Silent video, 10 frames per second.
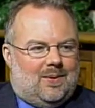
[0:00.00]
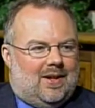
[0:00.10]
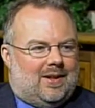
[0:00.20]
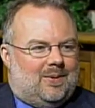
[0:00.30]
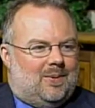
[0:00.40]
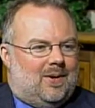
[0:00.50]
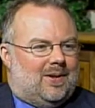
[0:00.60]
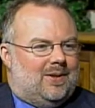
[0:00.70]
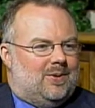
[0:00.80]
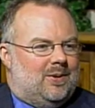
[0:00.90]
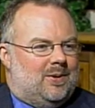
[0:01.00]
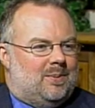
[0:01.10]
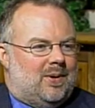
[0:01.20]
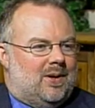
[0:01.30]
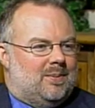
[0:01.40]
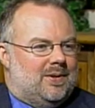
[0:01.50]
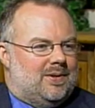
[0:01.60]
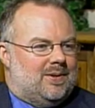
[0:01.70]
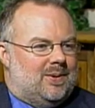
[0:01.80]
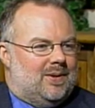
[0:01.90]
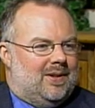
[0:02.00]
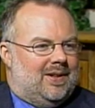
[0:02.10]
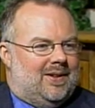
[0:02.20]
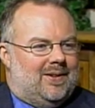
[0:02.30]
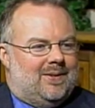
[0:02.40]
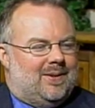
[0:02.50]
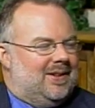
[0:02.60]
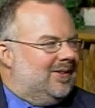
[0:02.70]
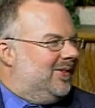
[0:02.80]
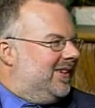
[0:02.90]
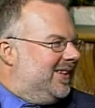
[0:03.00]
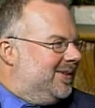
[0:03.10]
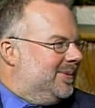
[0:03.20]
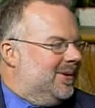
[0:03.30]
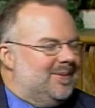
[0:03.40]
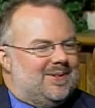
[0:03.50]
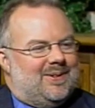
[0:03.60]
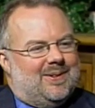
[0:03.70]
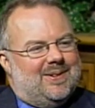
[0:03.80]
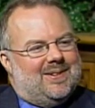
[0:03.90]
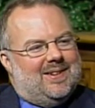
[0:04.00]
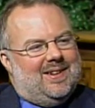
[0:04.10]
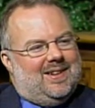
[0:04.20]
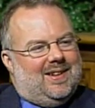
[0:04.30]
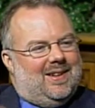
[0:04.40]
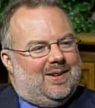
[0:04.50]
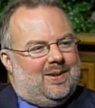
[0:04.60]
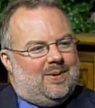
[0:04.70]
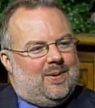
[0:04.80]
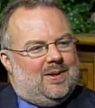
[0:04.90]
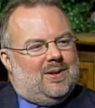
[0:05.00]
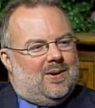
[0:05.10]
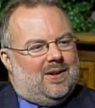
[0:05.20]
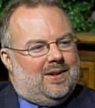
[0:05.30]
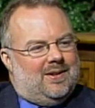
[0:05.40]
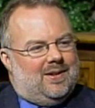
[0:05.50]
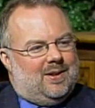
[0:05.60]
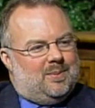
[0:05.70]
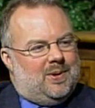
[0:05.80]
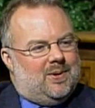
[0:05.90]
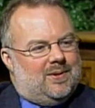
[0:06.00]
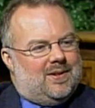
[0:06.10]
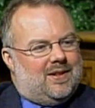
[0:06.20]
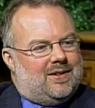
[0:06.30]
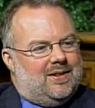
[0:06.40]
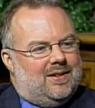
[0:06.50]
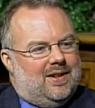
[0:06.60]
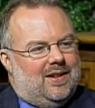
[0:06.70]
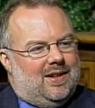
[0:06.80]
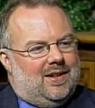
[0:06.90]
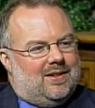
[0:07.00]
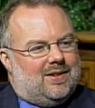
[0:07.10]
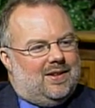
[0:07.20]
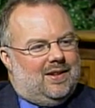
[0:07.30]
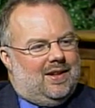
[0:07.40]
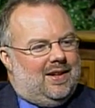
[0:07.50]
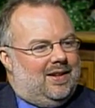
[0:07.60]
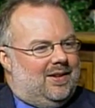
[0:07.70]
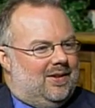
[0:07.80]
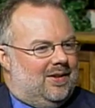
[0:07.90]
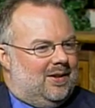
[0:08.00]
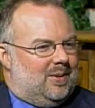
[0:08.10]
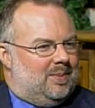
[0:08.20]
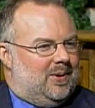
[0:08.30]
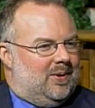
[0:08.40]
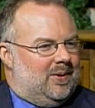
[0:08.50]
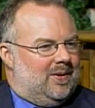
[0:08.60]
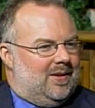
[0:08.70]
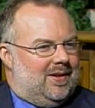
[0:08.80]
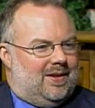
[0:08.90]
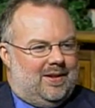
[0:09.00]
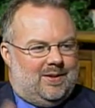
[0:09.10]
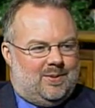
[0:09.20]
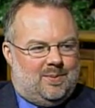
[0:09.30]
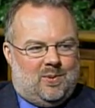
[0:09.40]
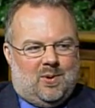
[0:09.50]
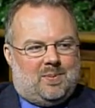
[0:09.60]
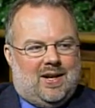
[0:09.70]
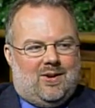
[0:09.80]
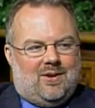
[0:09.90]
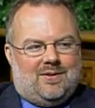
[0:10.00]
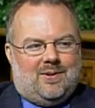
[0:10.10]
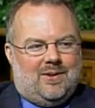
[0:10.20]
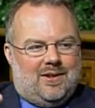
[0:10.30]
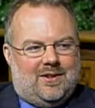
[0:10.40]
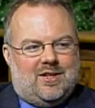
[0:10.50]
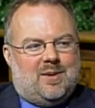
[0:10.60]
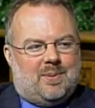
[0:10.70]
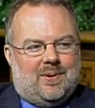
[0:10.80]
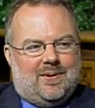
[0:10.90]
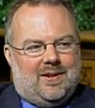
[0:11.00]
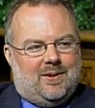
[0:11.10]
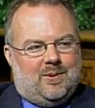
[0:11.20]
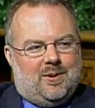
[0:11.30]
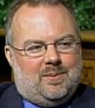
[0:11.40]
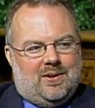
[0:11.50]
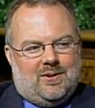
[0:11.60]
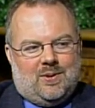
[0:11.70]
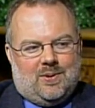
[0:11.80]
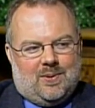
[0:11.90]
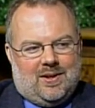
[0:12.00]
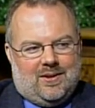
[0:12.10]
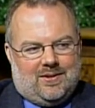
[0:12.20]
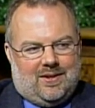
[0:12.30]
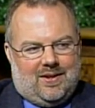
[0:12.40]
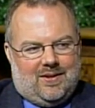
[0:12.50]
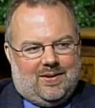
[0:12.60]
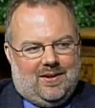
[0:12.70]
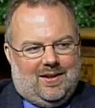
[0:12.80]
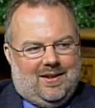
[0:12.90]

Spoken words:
I can walk into a department store now, back when we had department stores, and throw a dart into the computer section, and it's going to land on a computer that is more powerful and cheaper than it would have been 2 or 3 years ago.